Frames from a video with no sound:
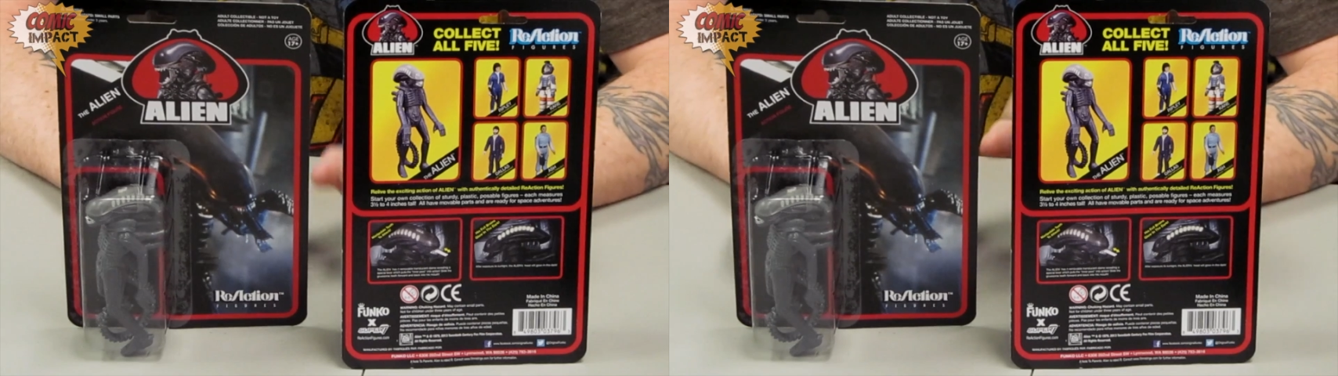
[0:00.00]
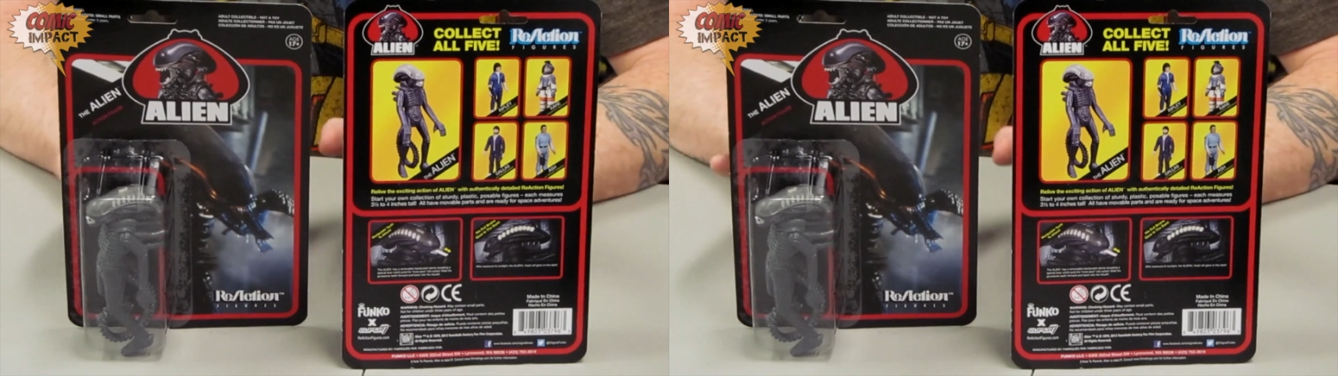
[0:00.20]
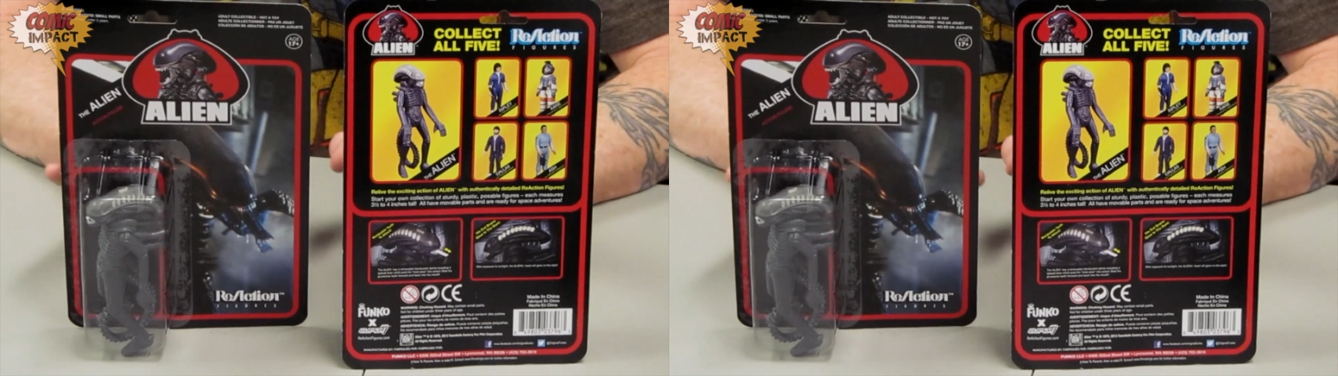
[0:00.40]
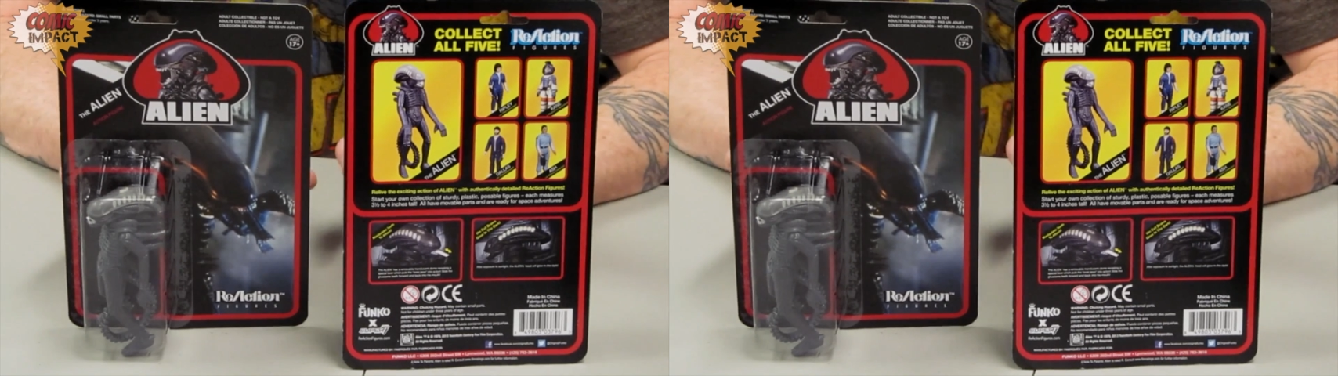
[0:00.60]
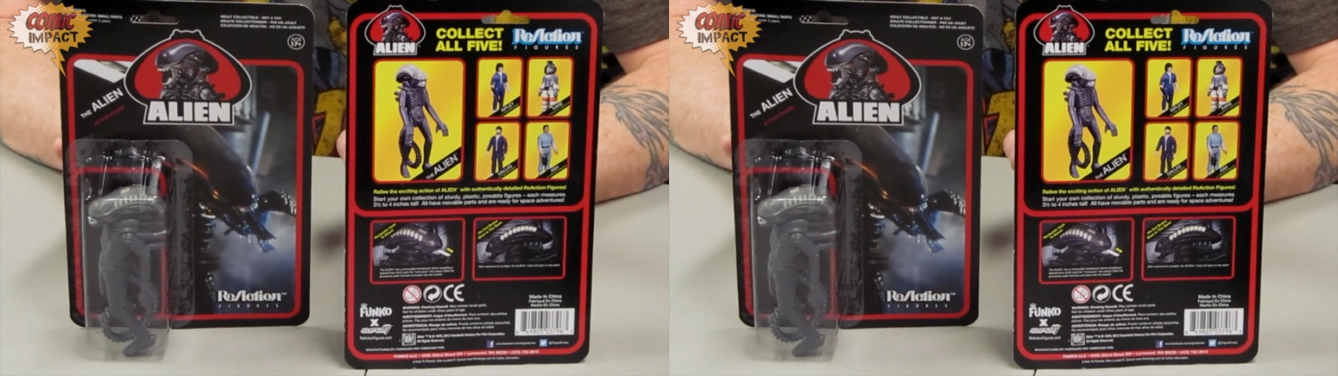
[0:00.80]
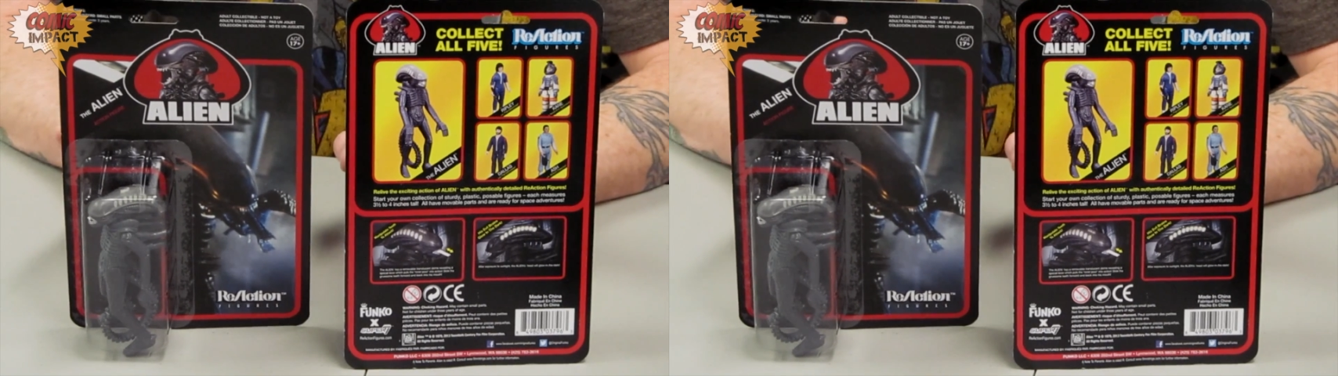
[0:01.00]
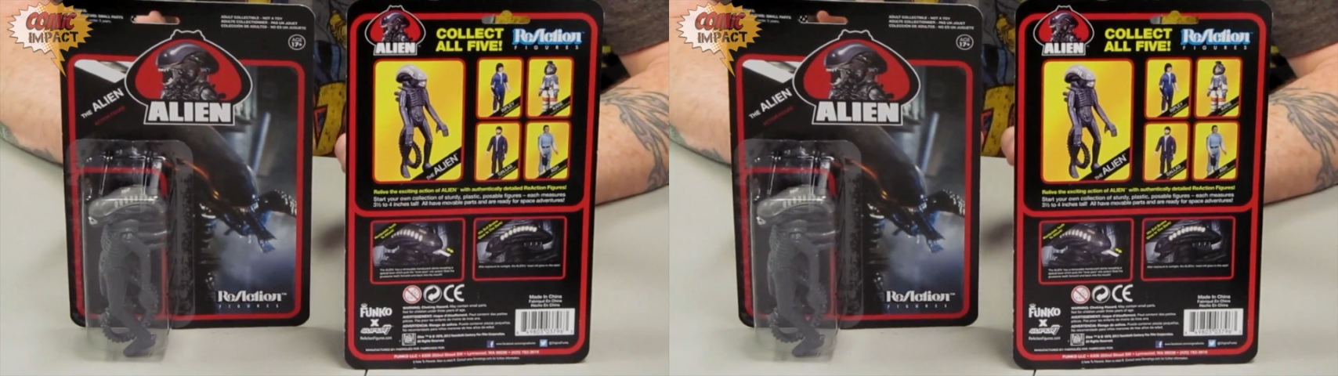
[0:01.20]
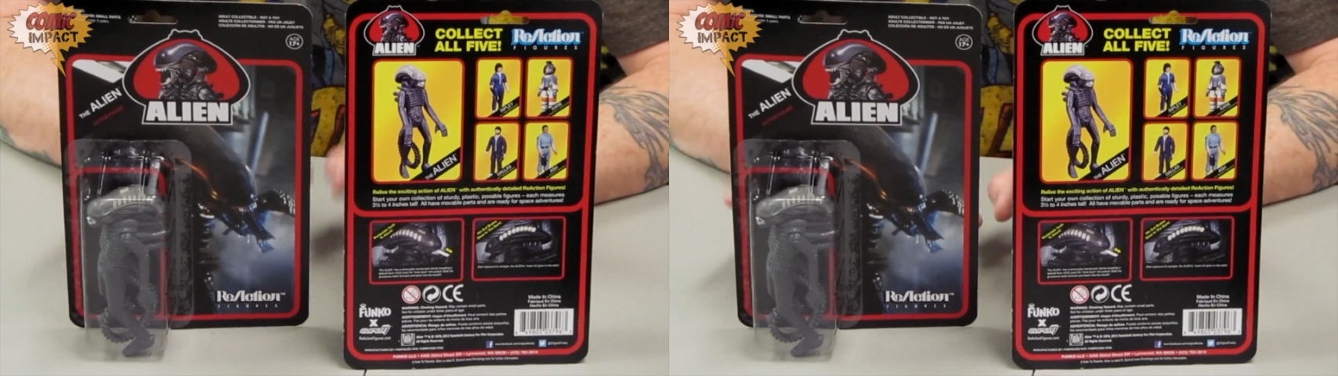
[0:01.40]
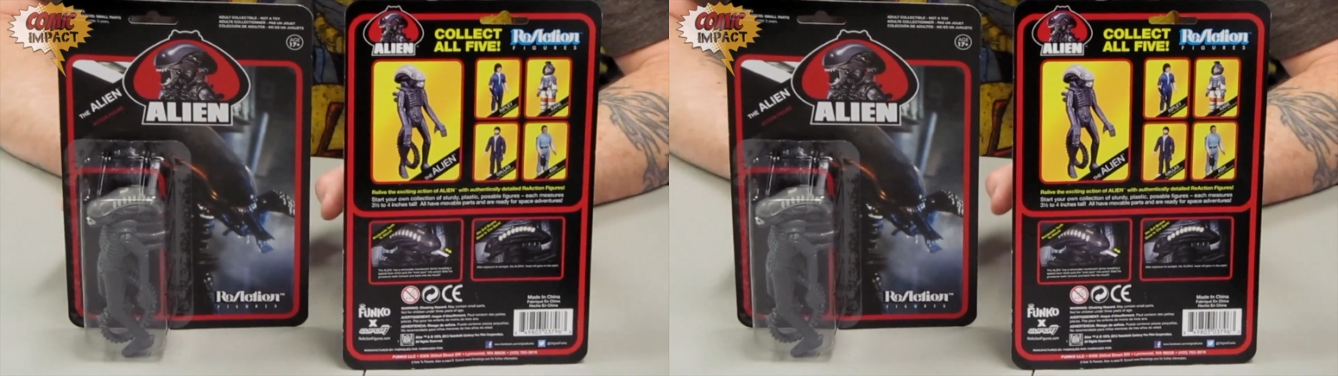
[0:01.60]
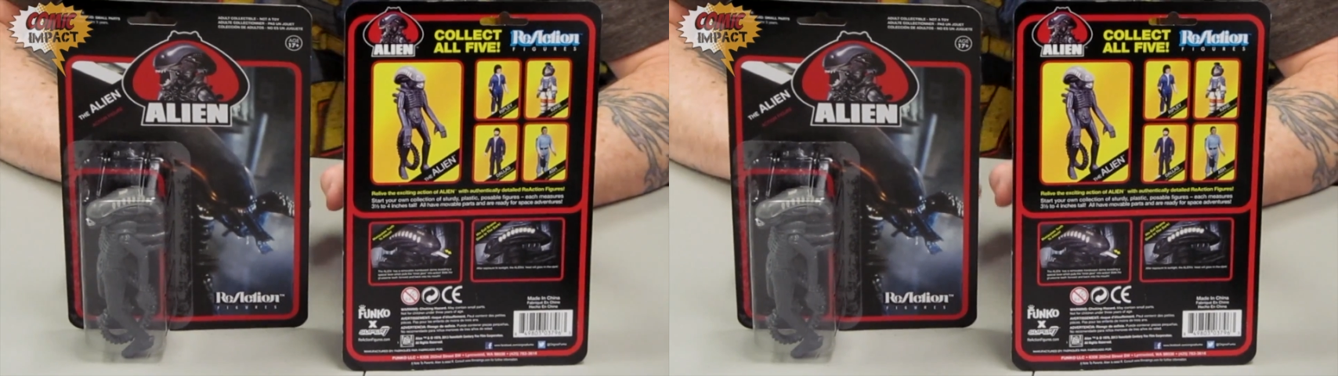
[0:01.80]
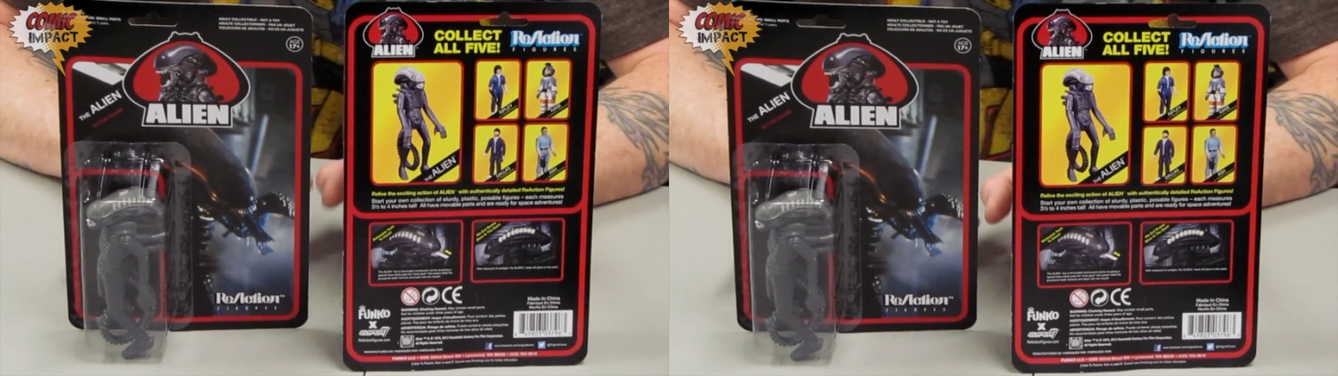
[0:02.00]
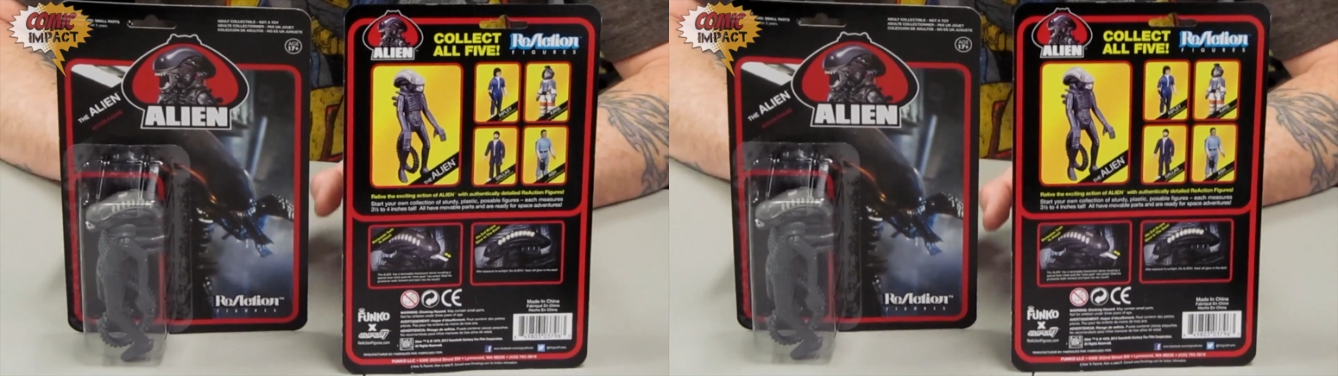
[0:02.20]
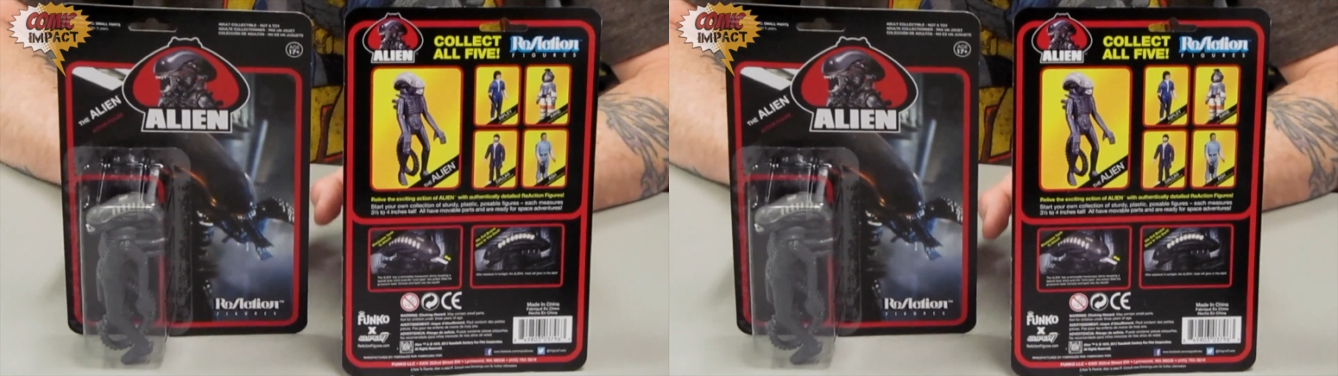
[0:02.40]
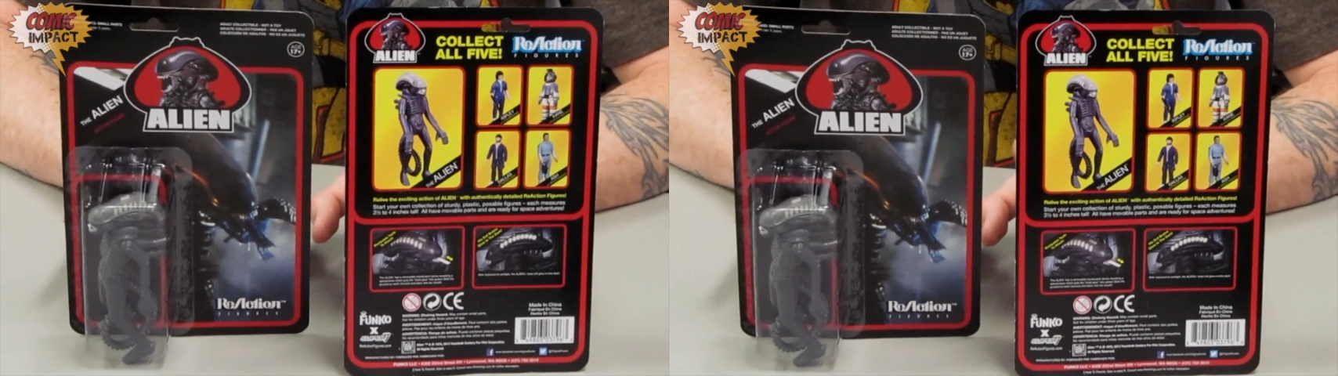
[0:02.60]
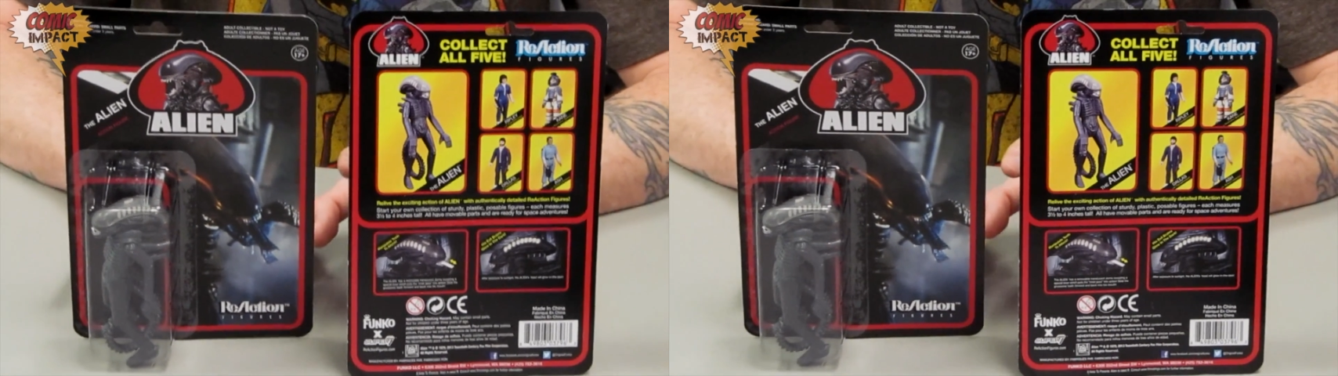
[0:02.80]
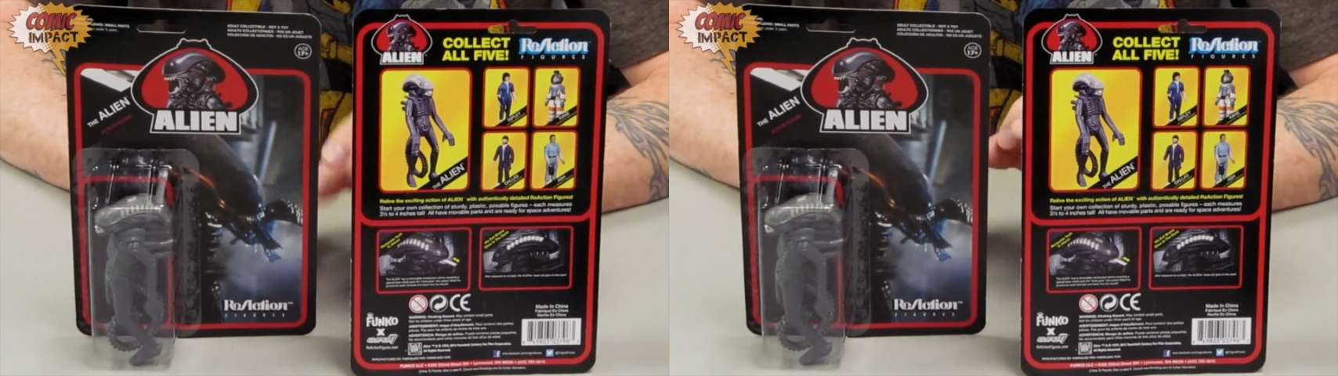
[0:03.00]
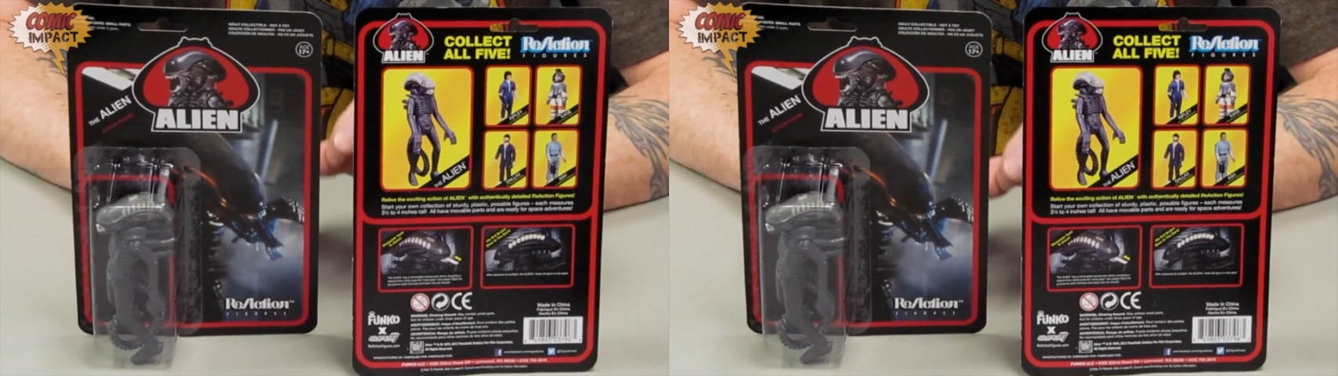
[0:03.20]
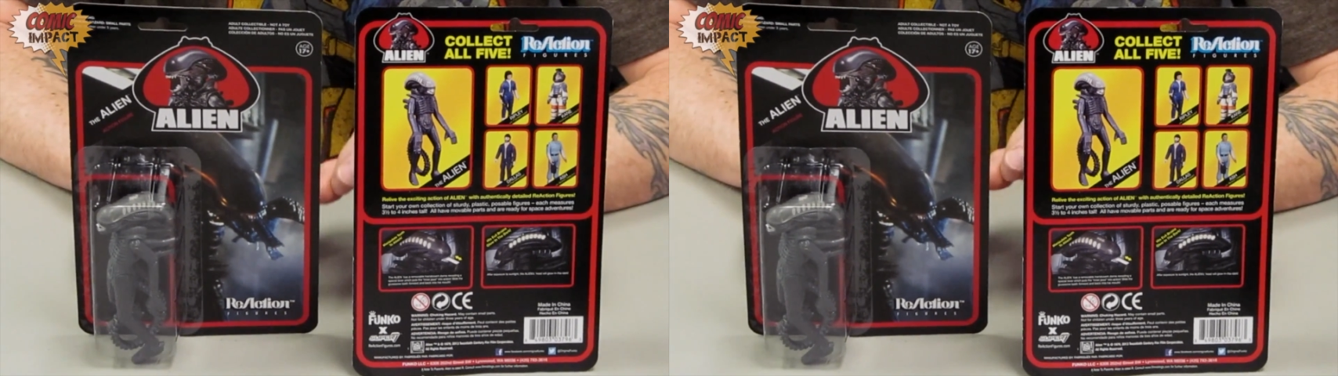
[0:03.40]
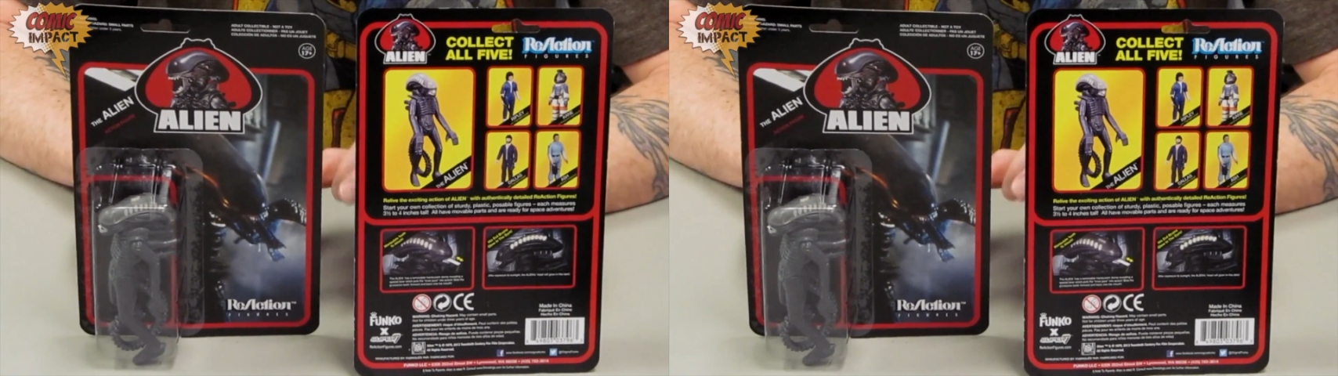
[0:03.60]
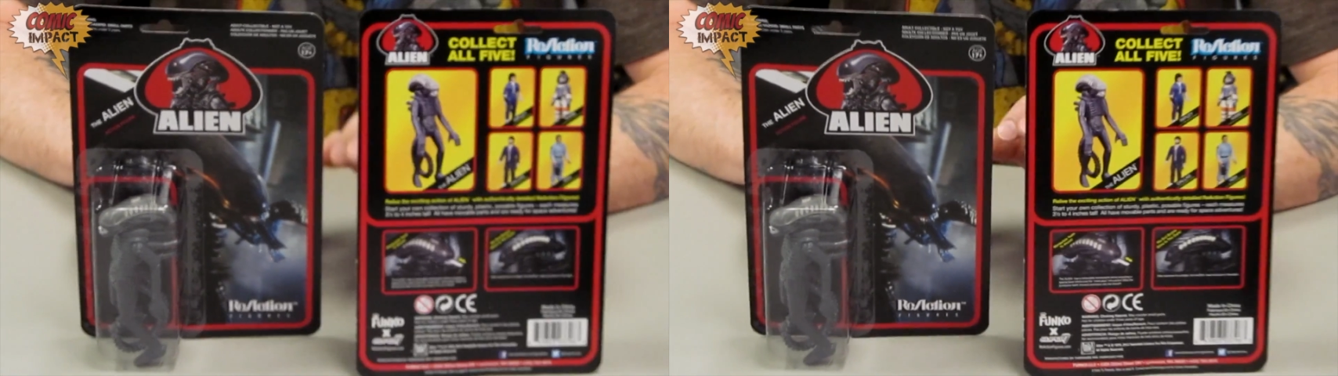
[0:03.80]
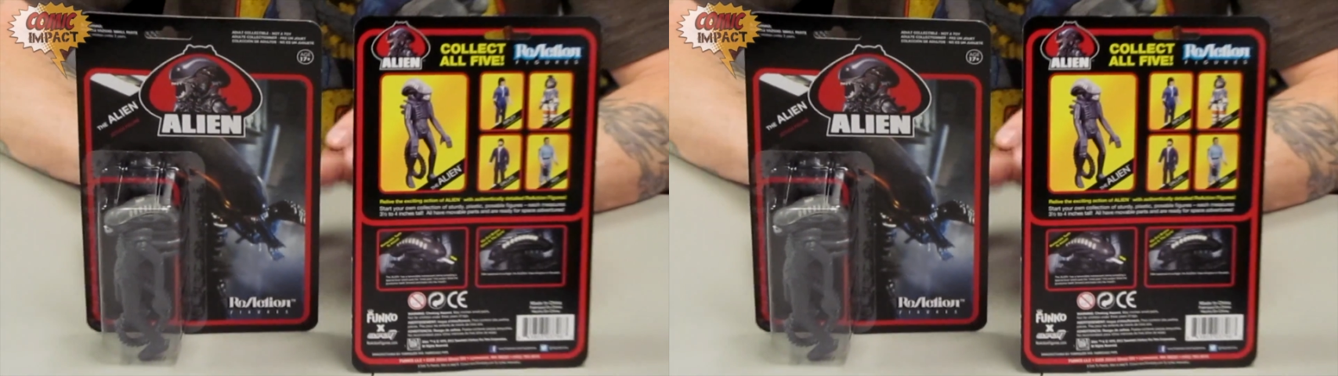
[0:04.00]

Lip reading: (no speaker visible)